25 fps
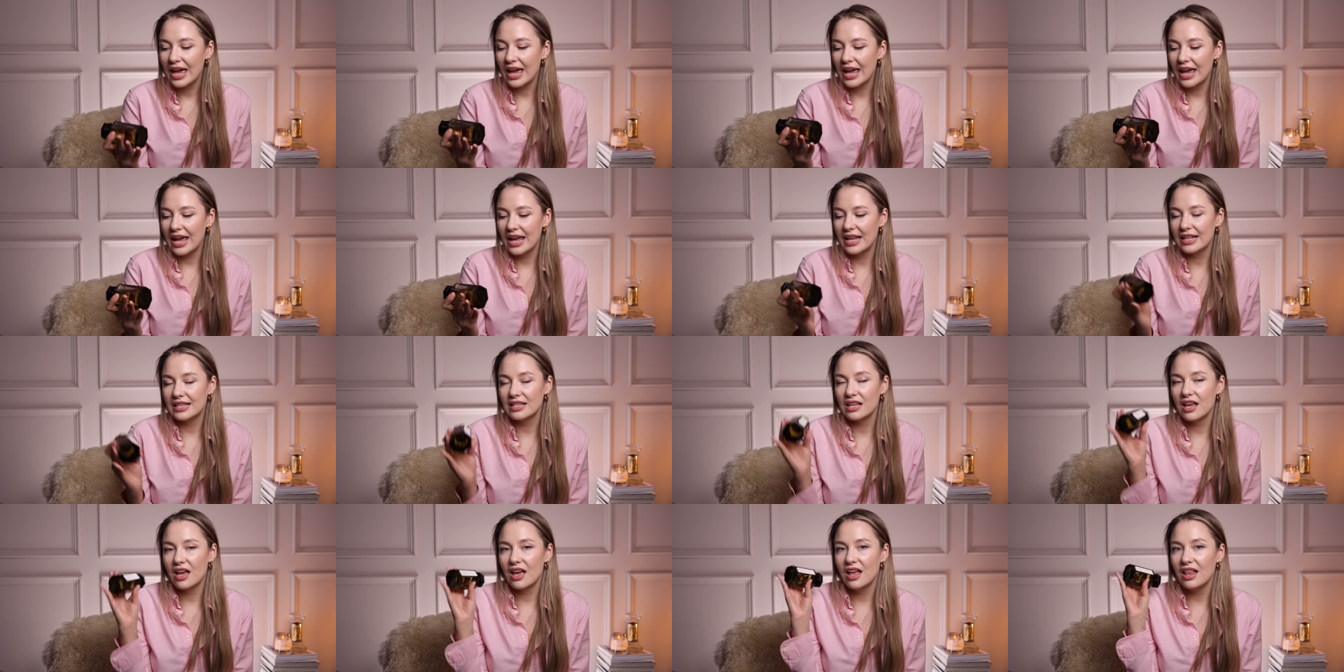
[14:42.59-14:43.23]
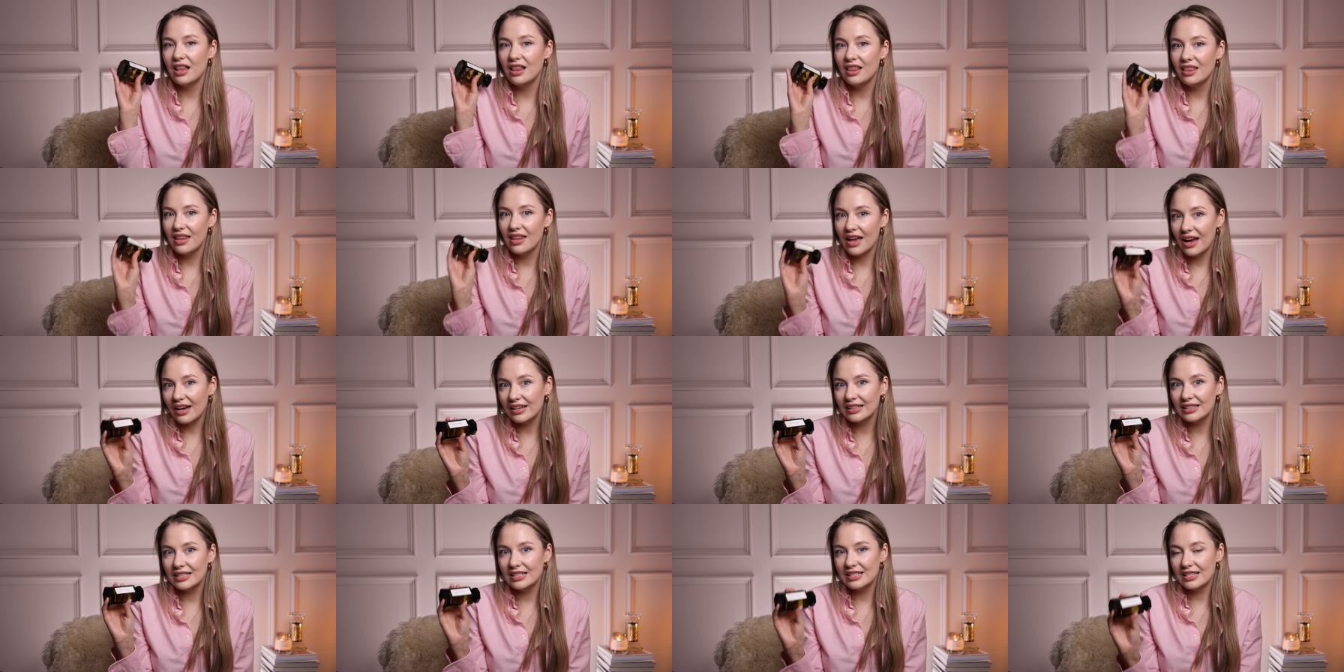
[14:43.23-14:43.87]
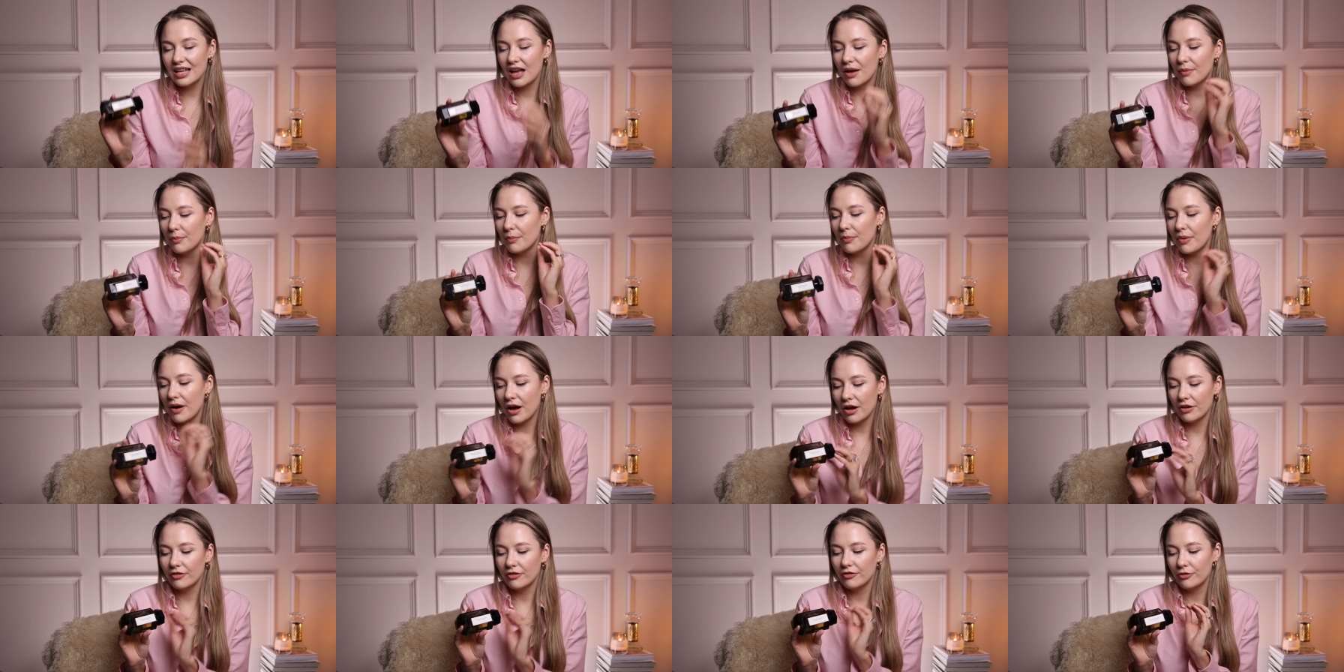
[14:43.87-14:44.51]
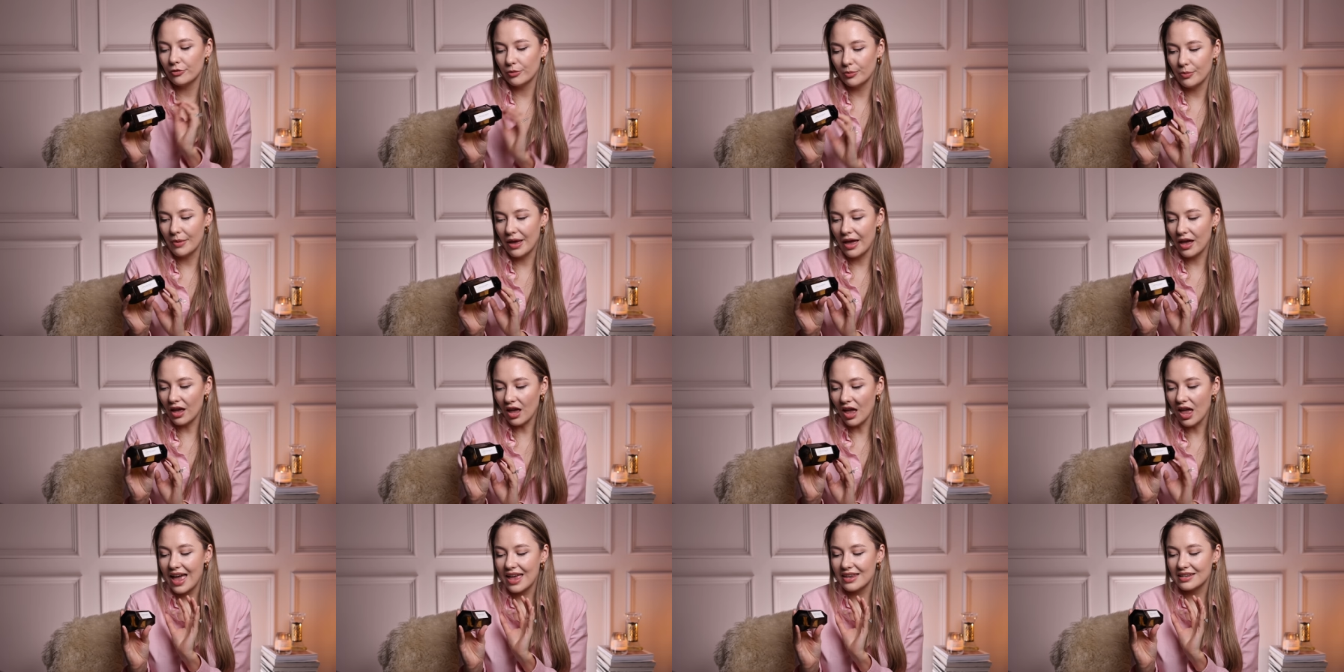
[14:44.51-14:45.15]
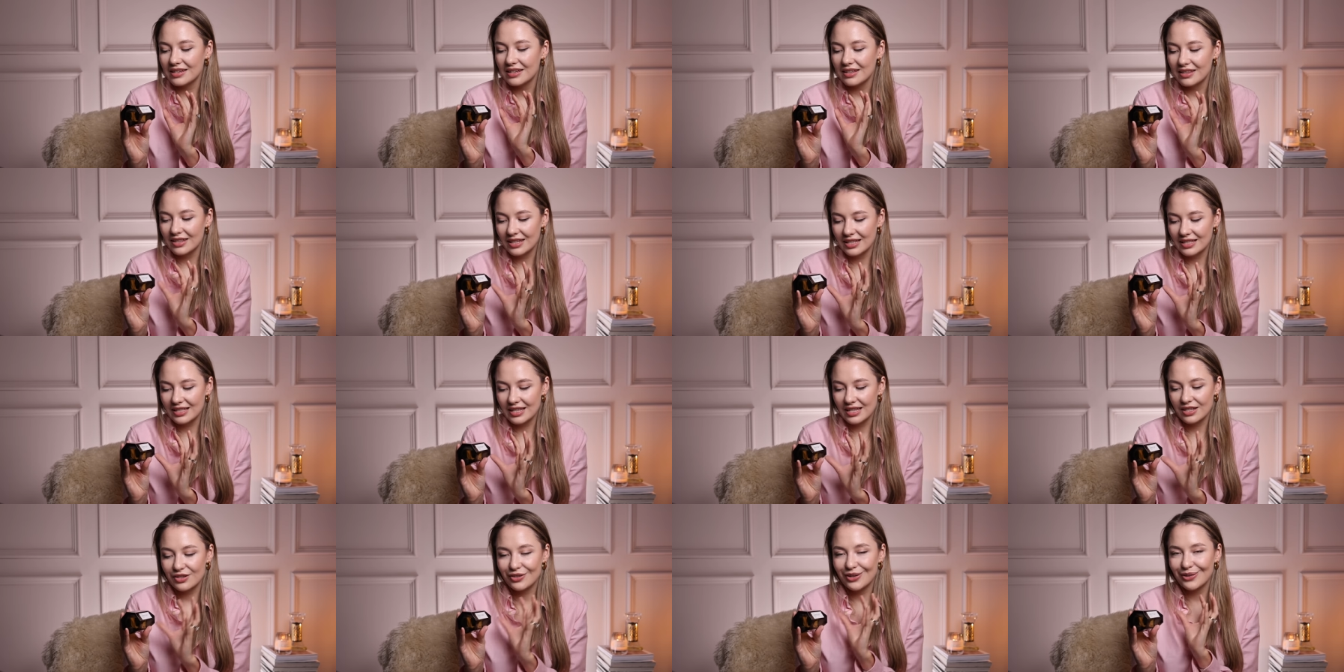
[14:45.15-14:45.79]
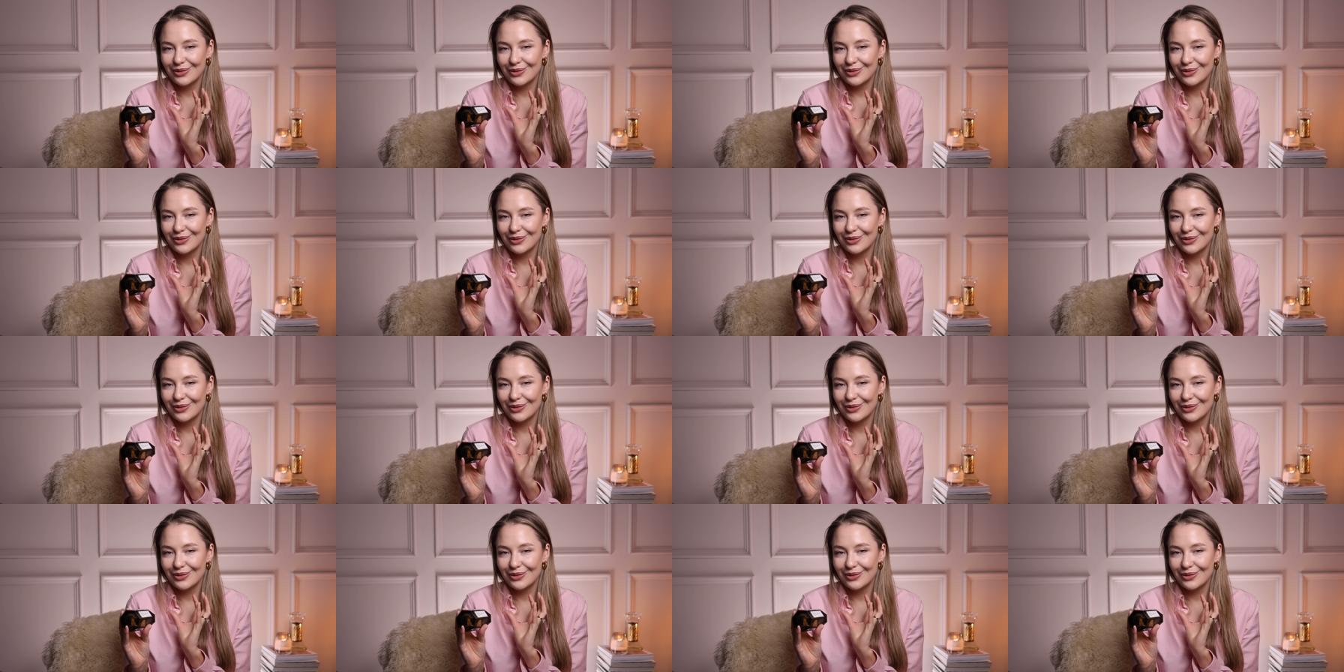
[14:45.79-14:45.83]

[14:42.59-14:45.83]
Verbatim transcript: It's L'Artisan Parfumeur, and this is